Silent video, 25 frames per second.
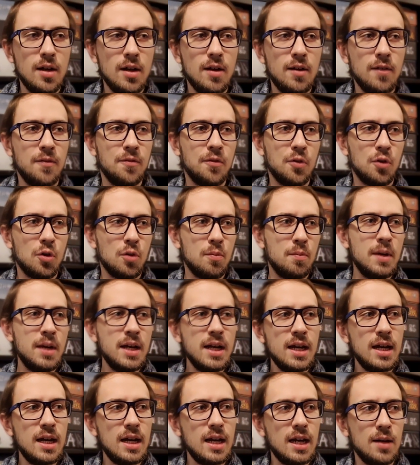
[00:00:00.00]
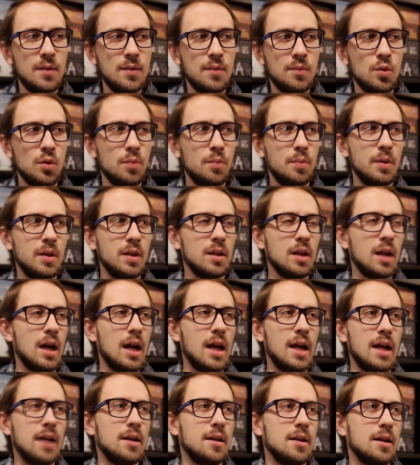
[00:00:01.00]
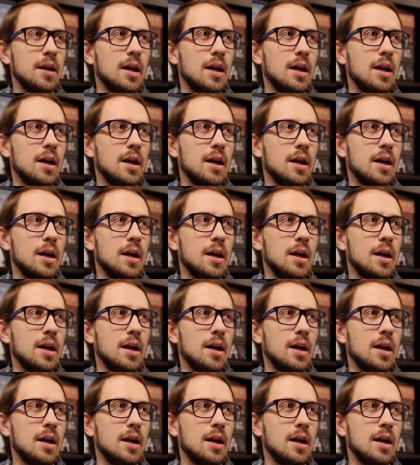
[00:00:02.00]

For me, it would be like,